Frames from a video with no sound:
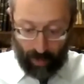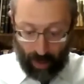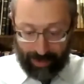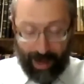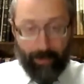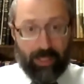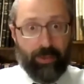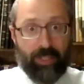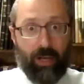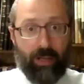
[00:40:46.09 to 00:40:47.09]

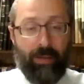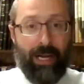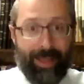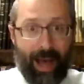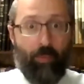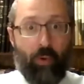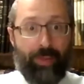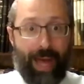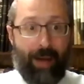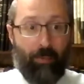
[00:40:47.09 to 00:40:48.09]

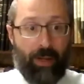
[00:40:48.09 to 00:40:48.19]
that